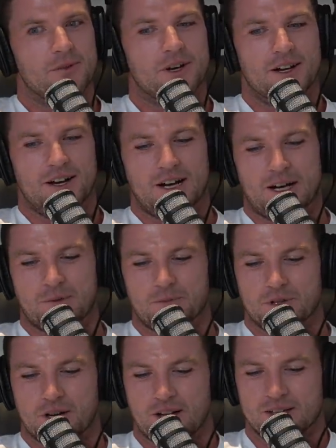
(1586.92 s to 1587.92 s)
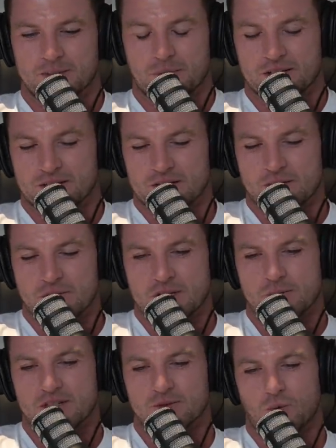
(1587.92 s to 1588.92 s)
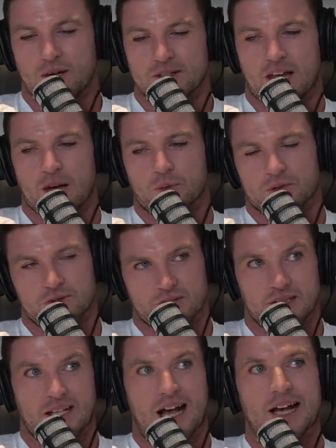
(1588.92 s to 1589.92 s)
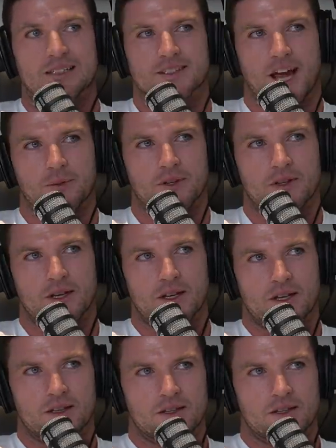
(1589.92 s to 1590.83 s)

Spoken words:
But, you know, as I mentioned, you missed one game, which was the last game of the year.